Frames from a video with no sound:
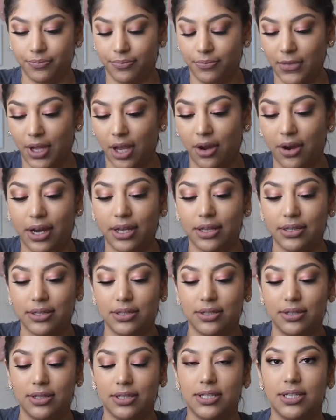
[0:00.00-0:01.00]
Alright,
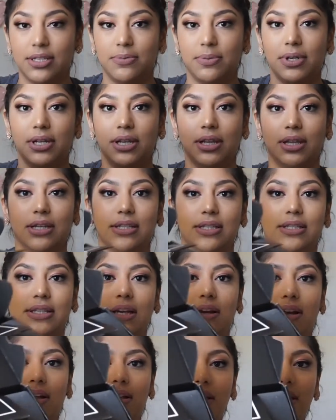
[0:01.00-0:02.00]
so this is what it looks
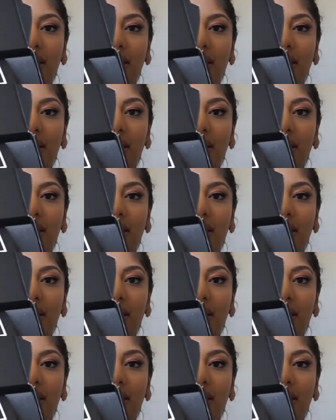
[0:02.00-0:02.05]
like on